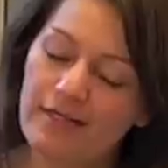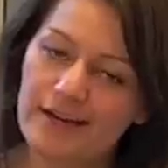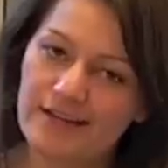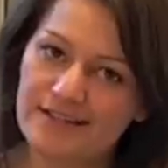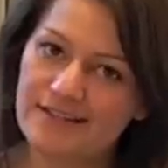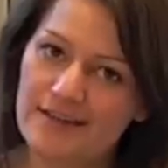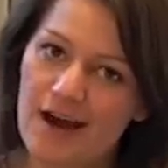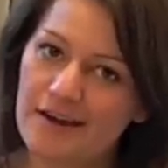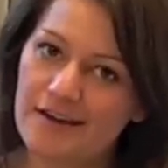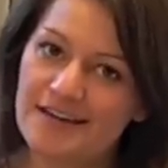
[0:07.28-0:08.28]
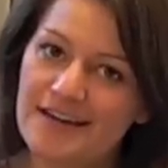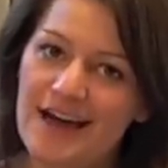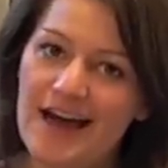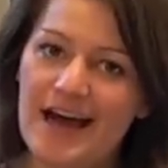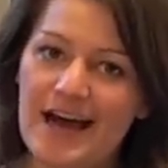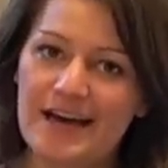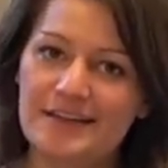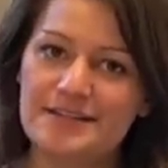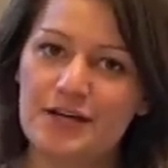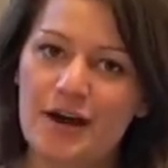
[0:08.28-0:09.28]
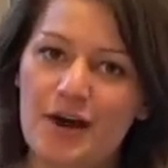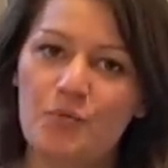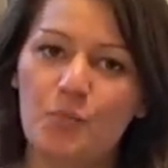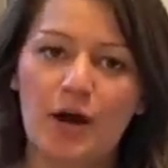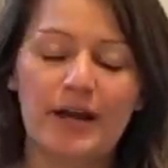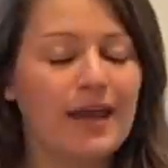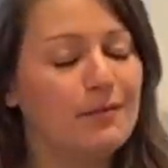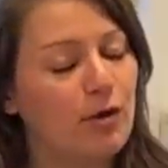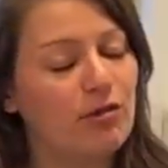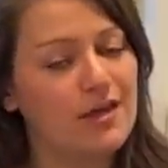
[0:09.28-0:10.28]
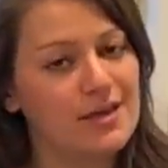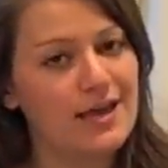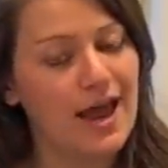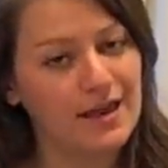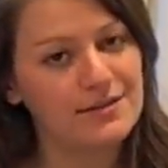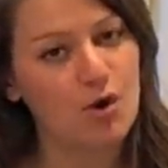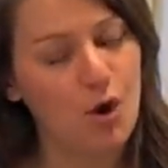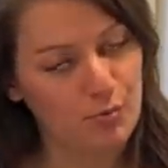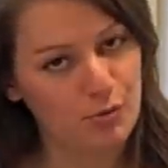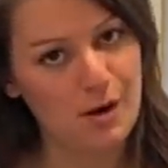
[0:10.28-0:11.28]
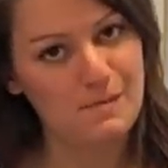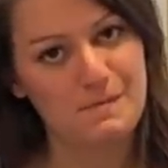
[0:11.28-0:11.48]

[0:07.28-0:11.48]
theatre designer and work in both theatre and opera.